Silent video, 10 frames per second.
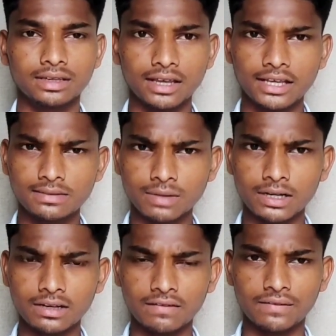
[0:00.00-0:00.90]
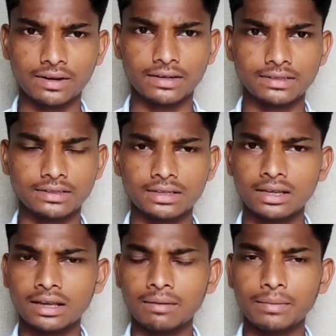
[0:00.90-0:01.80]
Yes, my dear friends,
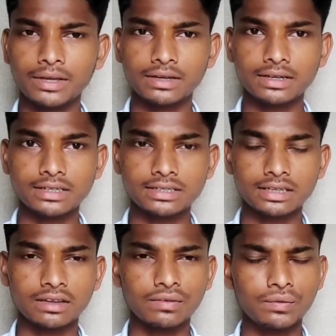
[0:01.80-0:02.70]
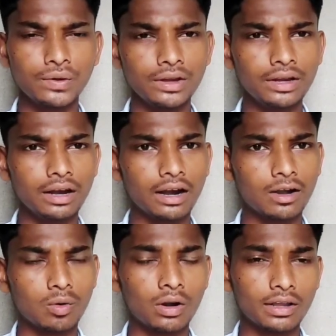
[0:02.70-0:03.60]
because if we are
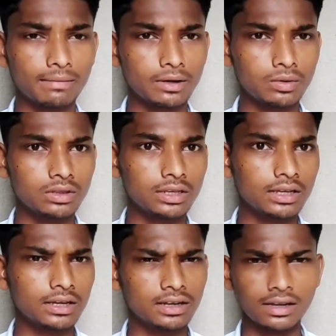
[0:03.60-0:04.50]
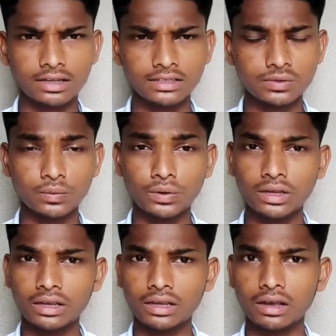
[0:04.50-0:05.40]
not able to think in English,
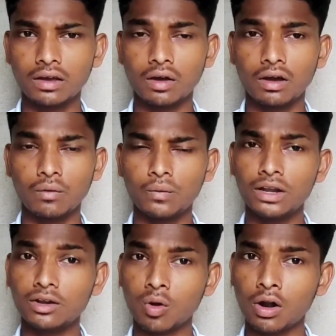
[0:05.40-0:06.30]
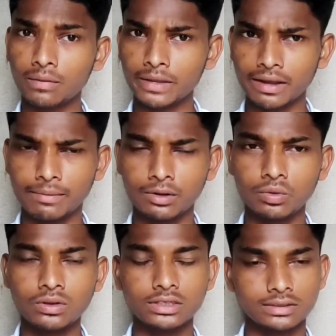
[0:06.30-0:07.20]
we will not be able
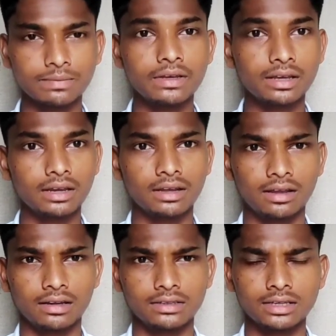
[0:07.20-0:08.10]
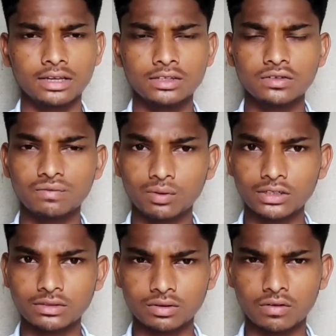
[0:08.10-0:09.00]
to speak in English. So
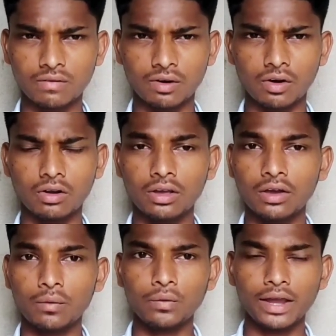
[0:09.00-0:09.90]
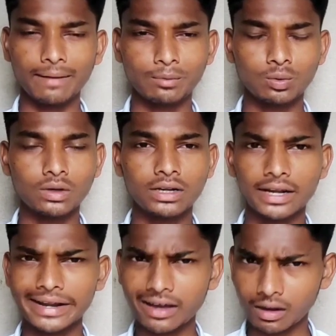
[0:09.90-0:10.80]
first of all we have to
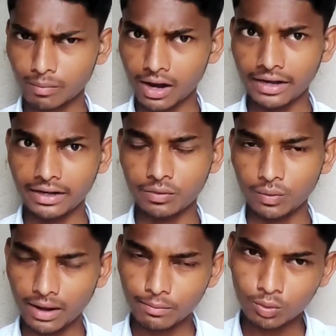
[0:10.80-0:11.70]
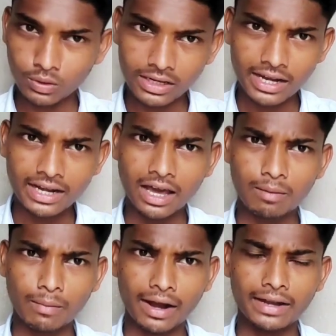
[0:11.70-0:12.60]
train our mind. We have to train our
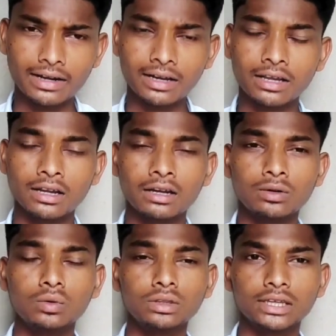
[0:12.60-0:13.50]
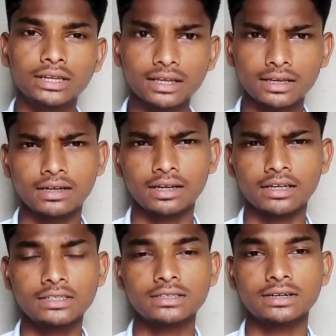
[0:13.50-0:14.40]
mind to think in
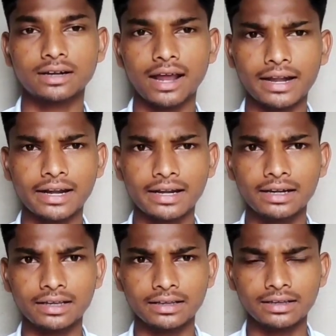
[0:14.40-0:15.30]
English directly.